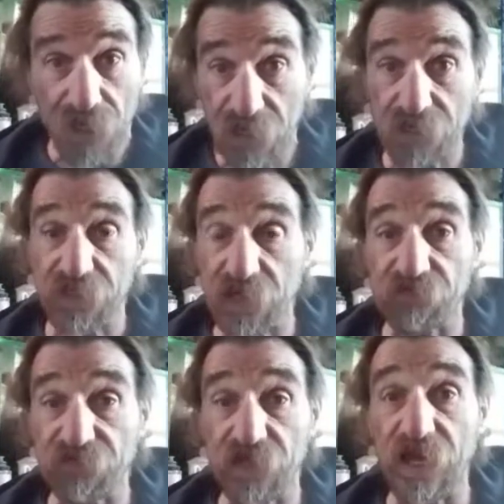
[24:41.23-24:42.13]
Hit the
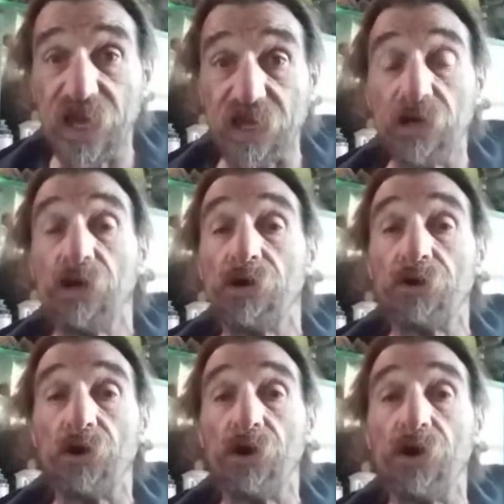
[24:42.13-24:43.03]
FDA
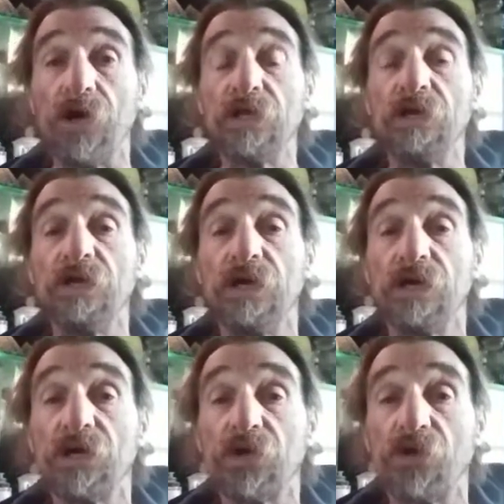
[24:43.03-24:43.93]
on
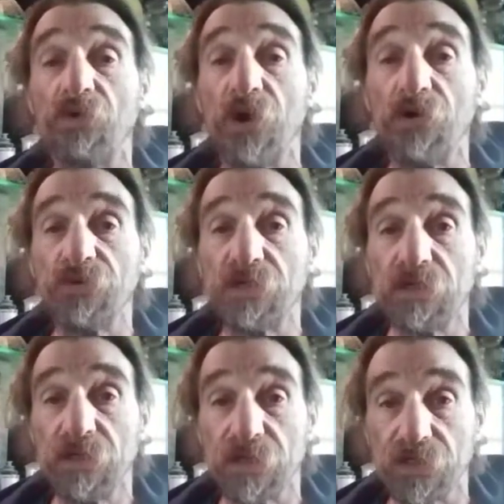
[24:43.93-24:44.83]
quote
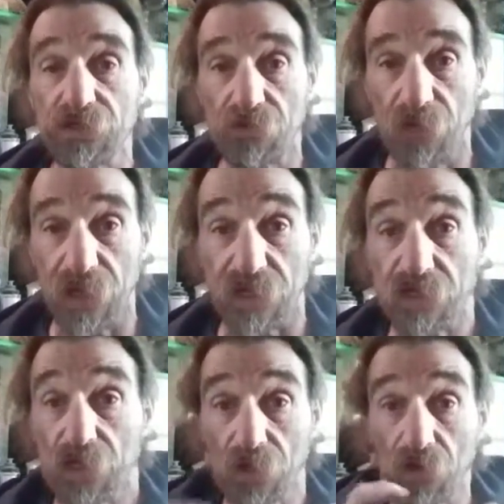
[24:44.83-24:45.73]
the tweet.
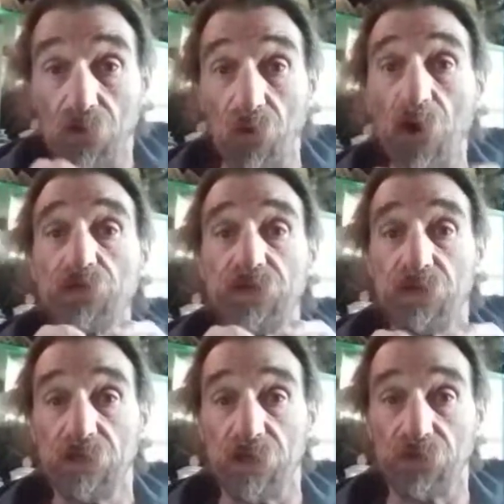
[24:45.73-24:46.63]
Quote
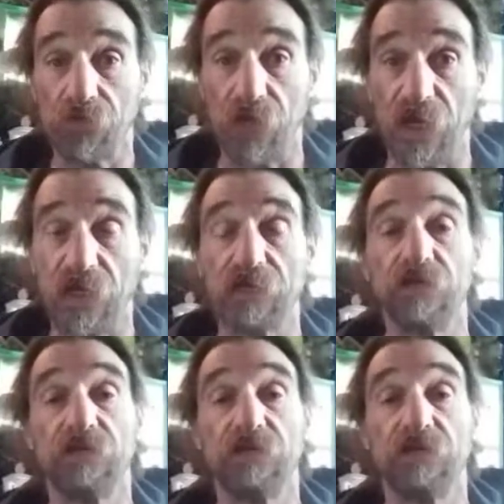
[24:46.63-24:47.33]
the tweet.